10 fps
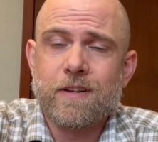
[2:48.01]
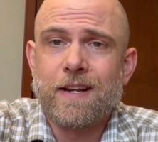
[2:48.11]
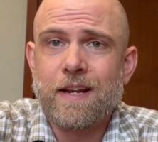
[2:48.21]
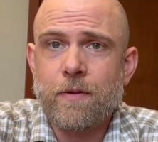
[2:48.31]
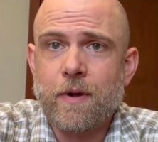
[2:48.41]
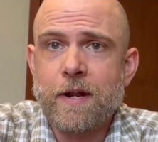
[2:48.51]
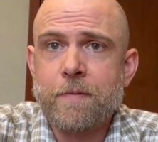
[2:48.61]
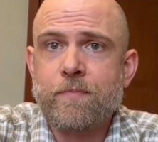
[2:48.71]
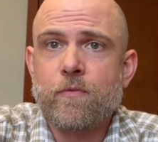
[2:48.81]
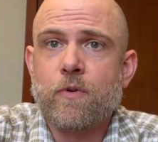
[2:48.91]
And
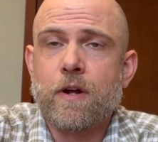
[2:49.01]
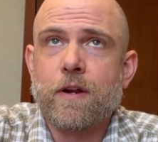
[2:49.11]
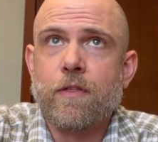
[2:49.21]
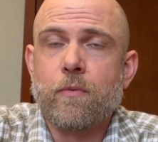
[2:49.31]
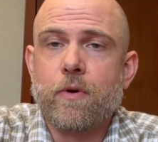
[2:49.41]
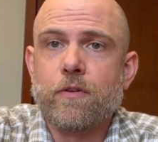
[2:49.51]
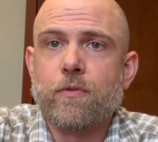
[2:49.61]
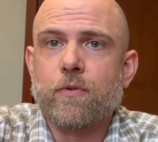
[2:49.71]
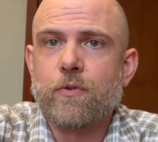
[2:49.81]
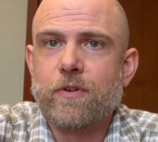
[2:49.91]
anyway, hunting in the woods
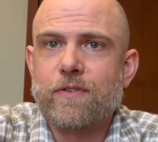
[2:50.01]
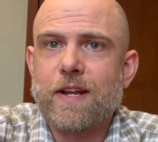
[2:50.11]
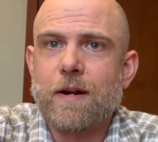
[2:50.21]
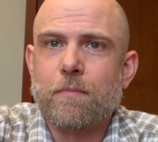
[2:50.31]
through the tree stand,